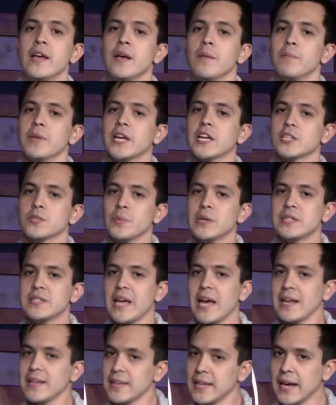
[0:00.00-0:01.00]
Because we
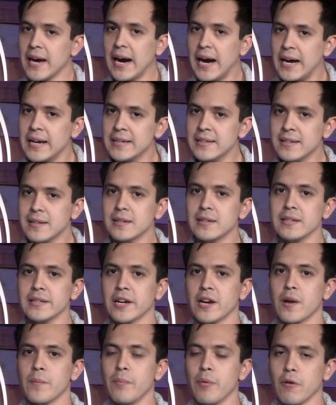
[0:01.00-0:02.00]
take the
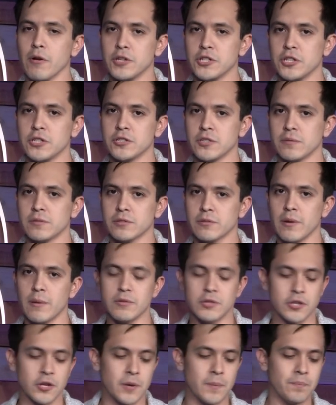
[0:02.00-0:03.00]
unclear portions of
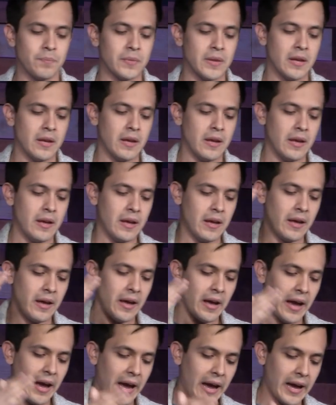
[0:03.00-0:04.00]
Scripture
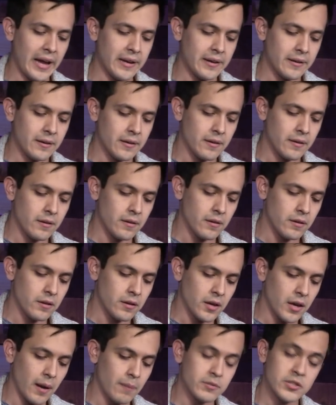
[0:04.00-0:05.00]
and
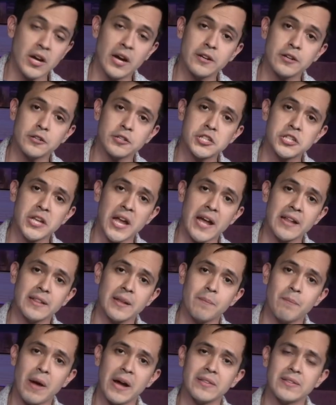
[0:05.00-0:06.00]
come to understand
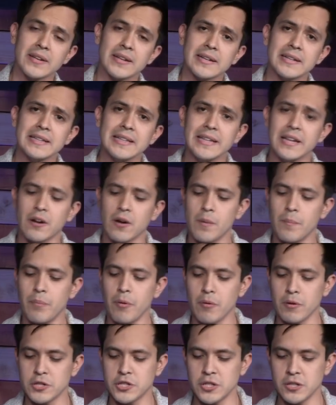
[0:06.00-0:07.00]
them by the clear
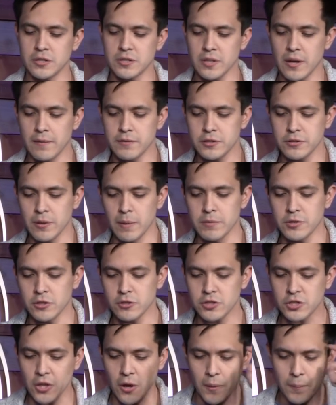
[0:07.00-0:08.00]
portions of Scripture.
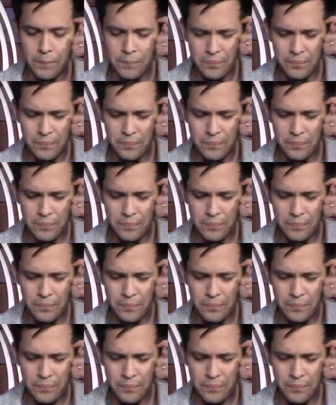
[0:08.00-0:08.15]
So,